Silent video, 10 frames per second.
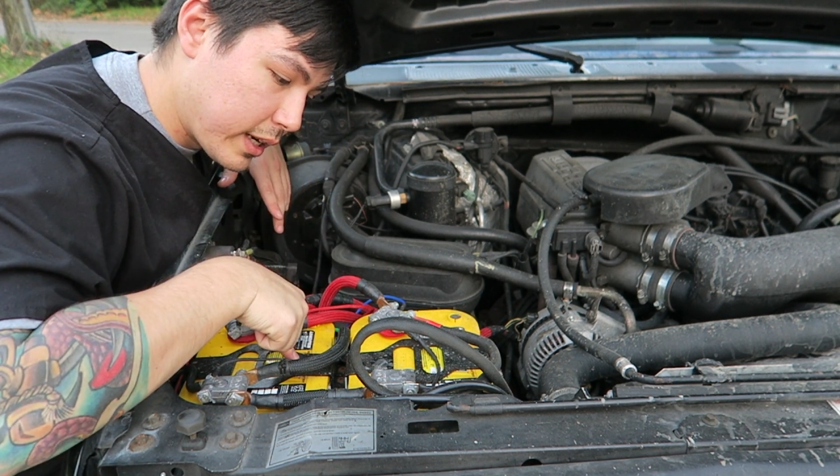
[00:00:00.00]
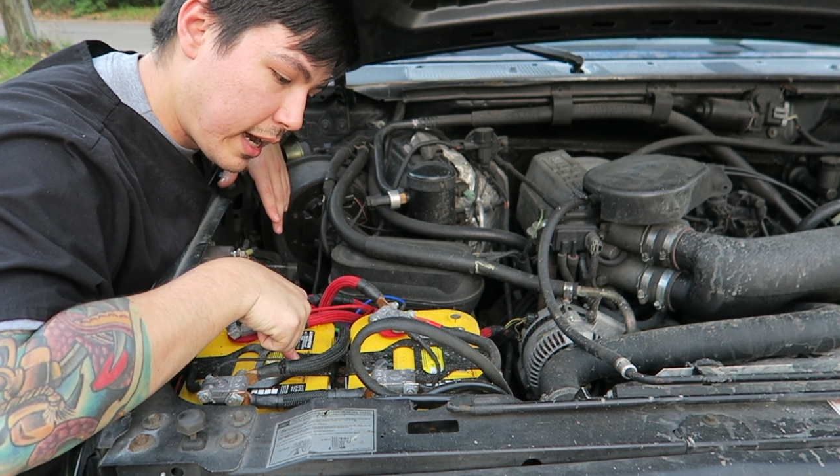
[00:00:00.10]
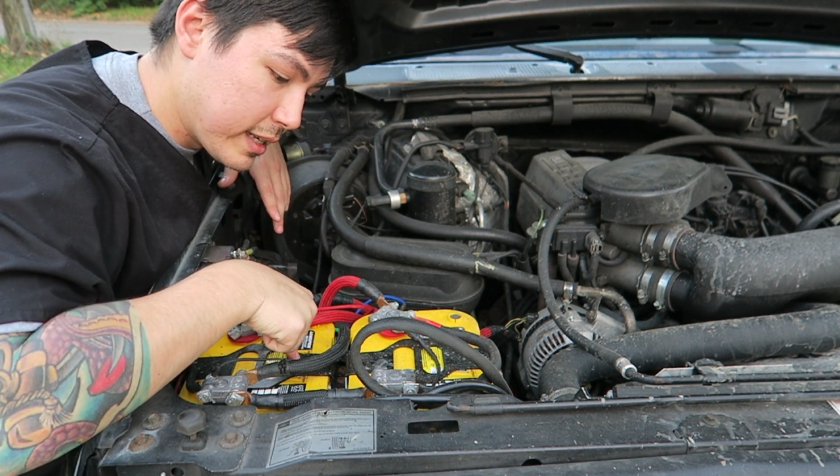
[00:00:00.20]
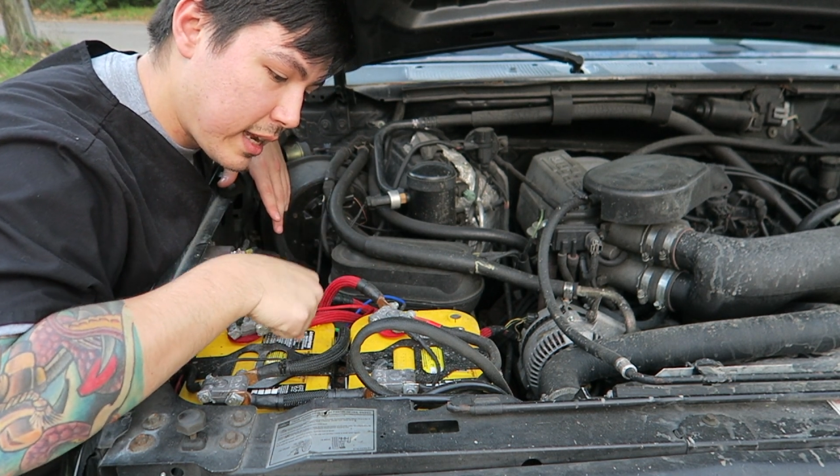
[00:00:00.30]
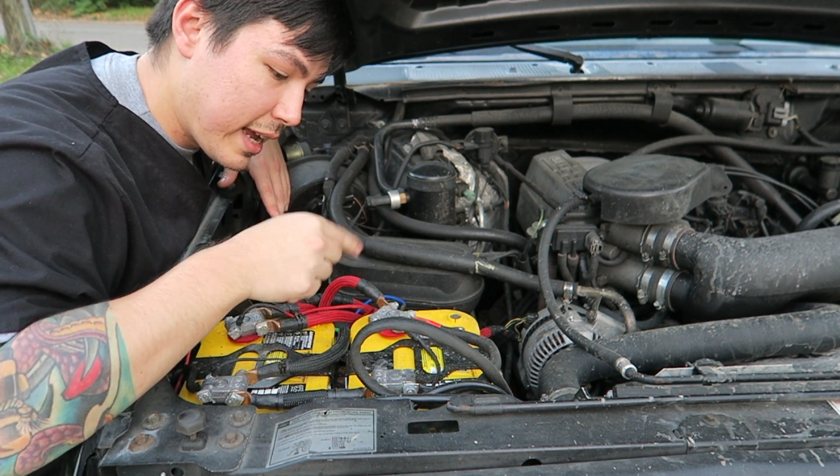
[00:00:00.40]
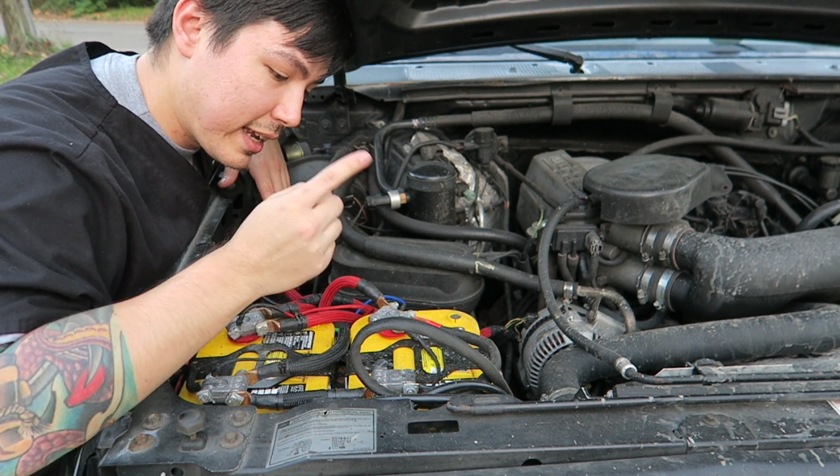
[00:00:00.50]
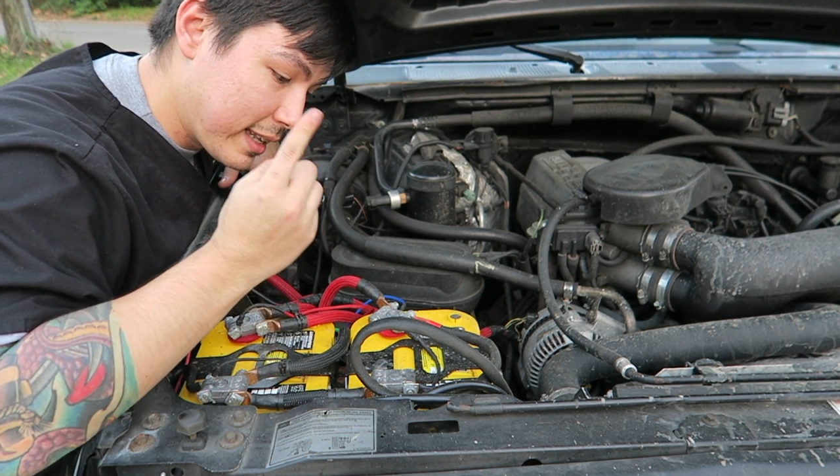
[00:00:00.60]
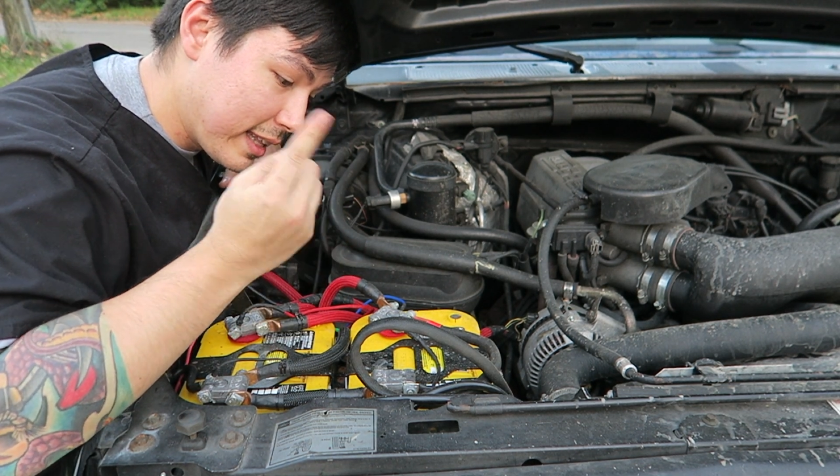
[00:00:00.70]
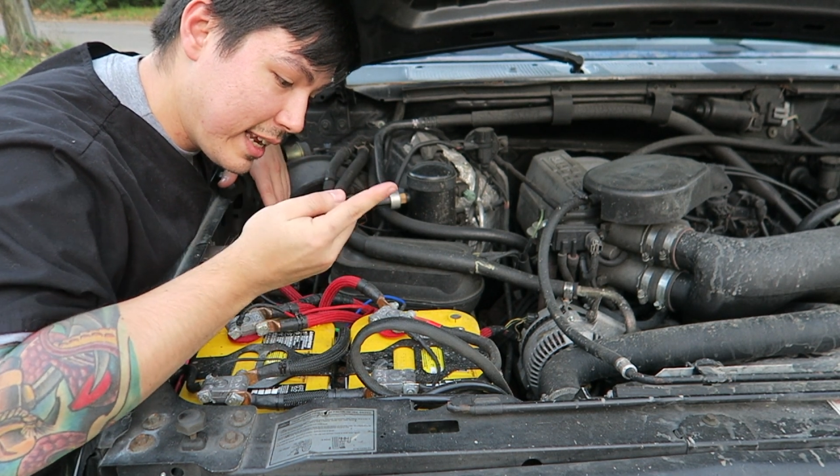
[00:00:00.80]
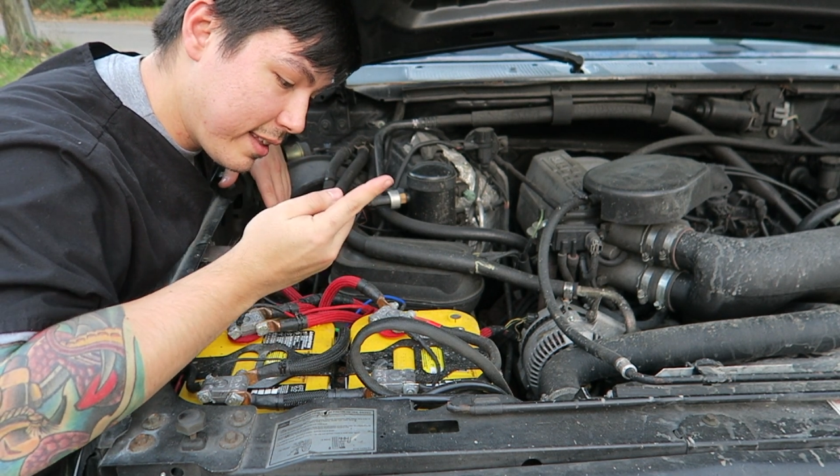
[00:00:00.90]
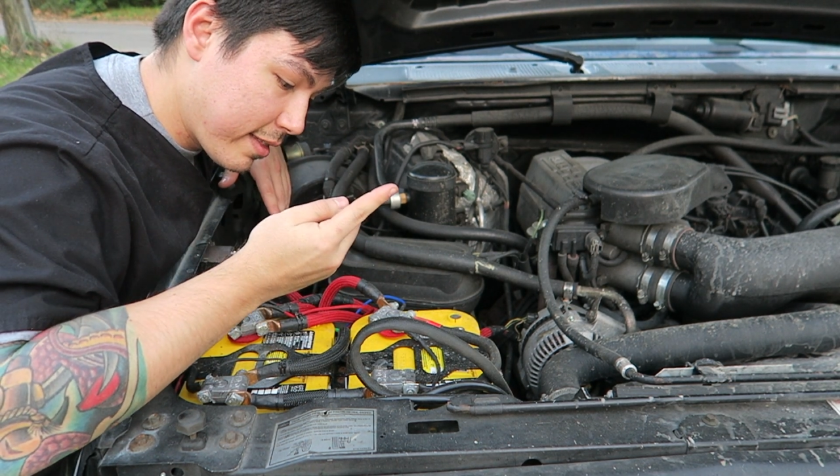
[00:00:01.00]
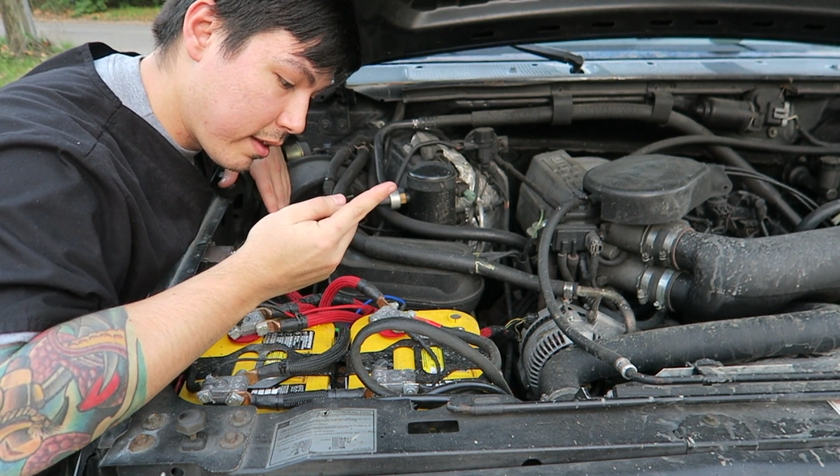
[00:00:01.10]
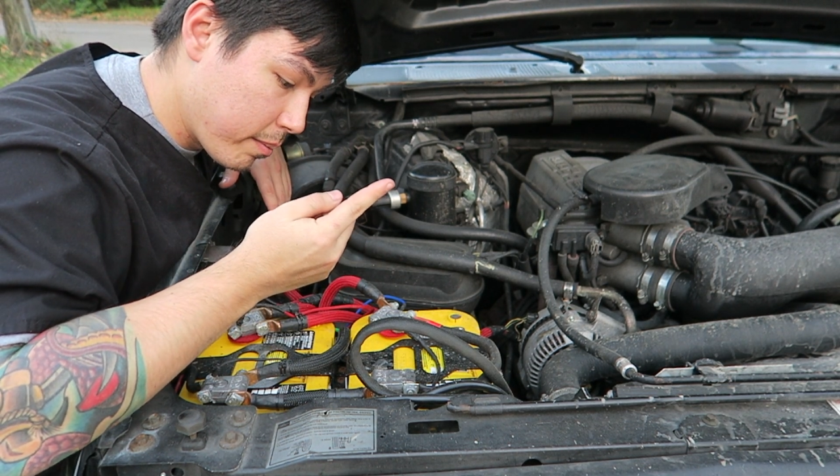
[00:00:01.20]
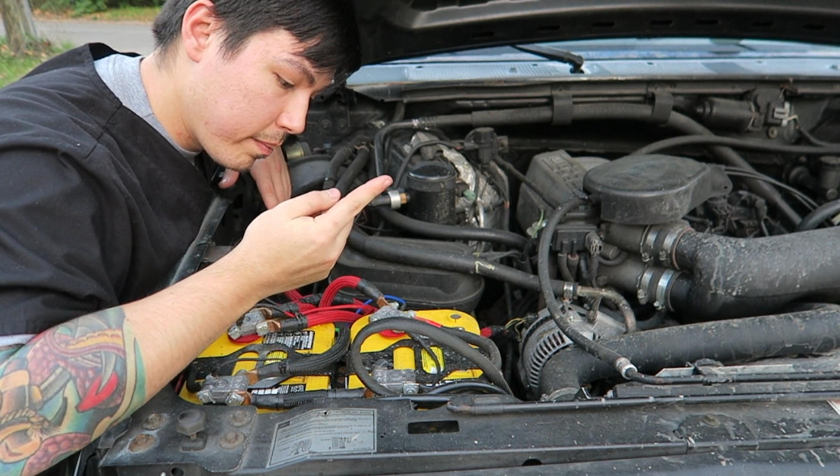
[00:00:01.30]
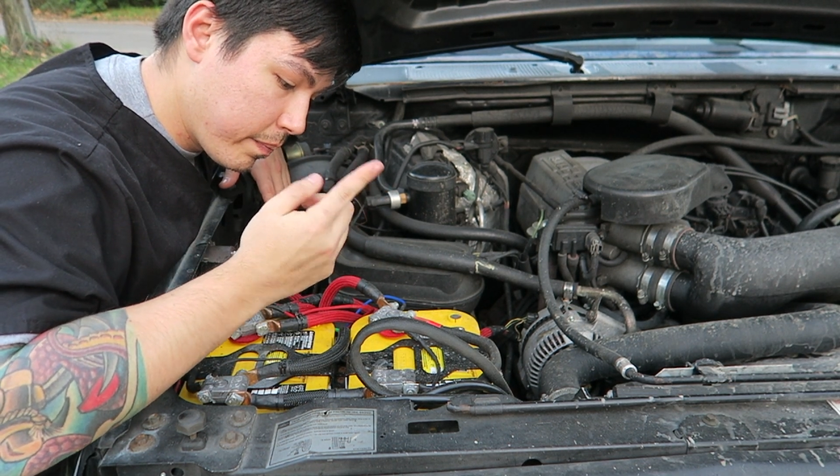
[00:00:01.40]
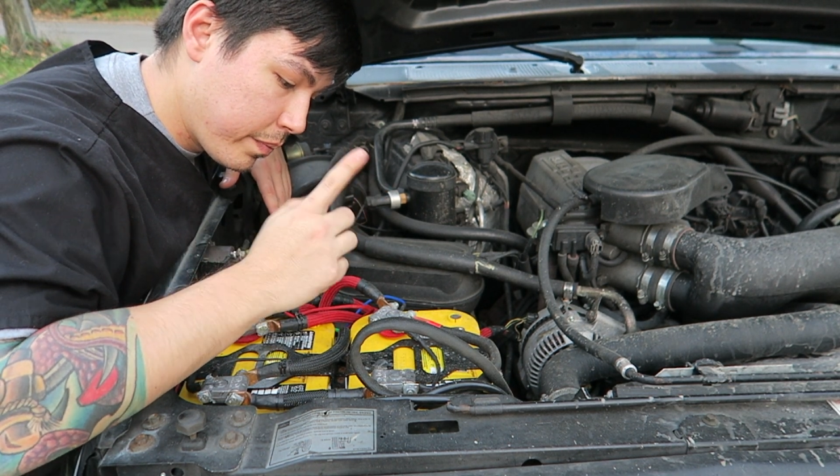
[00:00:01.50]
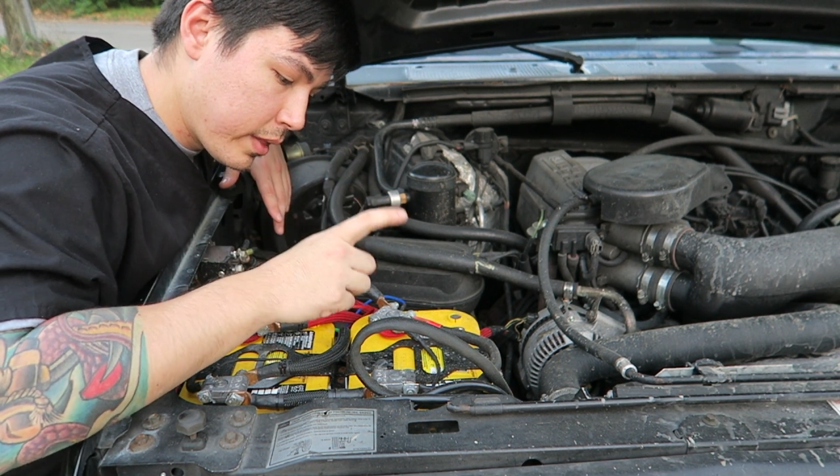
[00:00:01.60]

dies, I can link them